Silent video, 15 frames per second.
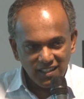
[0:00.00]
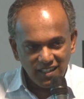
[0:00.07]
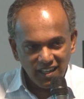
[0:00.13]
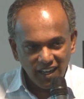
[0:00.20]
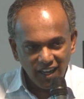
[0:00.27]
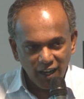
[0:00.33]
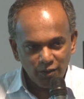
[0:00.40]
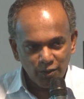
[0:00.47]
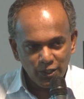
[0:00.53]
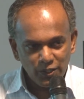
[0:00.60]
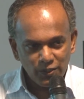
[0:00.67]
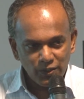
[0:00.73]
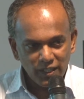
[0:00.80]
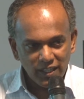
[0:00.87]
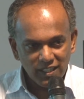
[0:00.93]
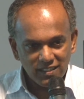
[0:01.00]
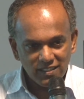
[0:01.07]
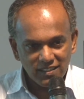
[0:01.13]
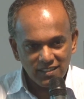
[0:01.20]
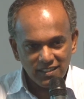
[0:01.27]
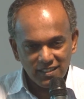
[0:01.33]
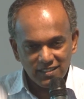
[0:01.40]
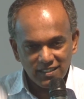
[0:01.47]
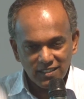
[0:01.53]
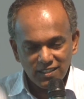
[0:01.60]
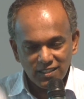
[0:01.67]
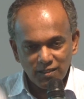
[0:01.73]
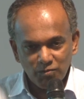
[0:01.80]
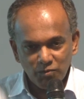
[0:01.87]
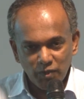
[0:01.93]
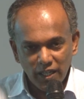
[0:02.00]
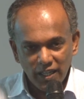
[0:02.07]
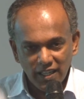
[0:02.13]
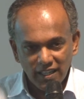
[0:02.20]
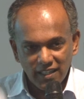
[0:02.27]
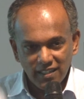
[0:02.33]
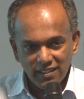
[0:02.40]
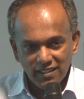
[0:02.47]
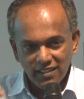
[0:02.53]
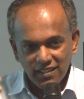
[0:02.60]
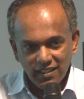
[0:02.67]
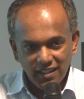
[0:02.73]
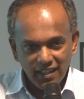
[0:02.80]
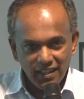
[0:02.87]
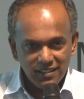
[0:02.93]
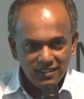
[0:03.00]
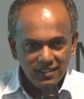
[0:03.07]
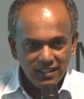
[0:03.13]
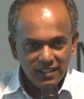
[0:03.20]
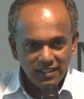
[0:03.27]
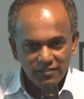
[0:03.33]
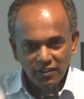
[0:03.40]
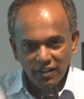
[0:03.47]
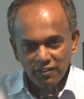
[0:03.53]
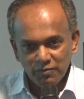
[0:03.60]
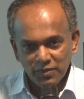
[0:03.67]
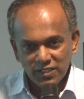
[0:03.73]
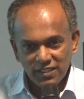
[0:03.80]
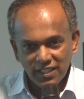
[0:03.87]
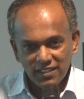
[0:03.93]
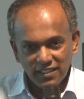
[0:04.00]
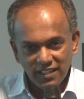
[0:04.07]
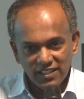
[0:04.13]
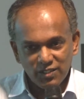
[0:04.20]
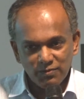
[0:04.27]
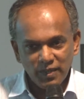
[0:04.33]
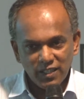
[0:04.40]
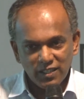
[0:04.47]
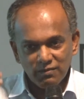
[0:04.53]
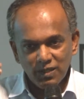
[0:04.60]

How do you get a system where 80-85% expect to be